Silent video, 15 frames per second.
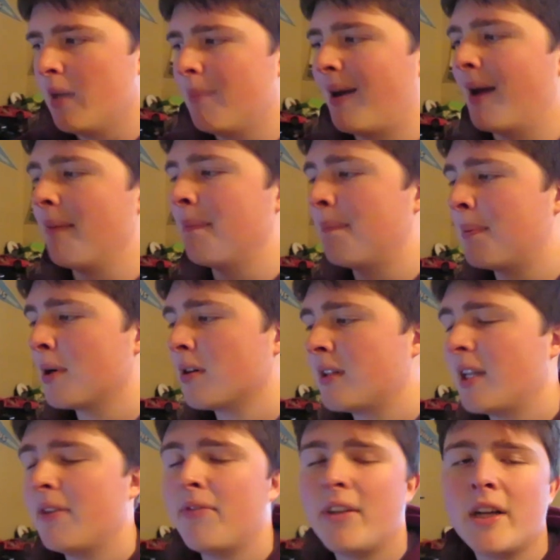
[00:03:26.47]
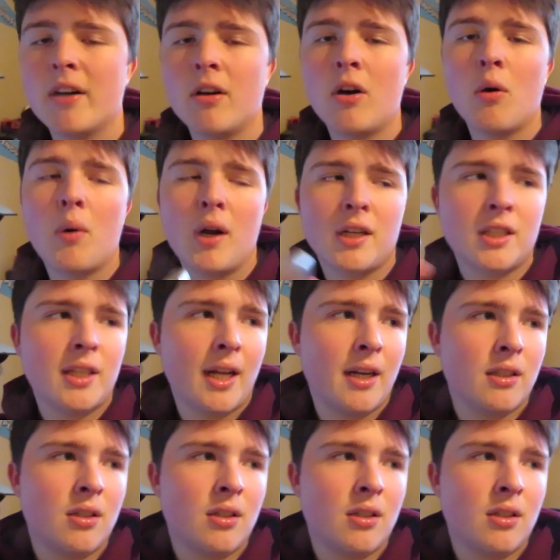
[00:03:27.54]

my birthday video, go watch that.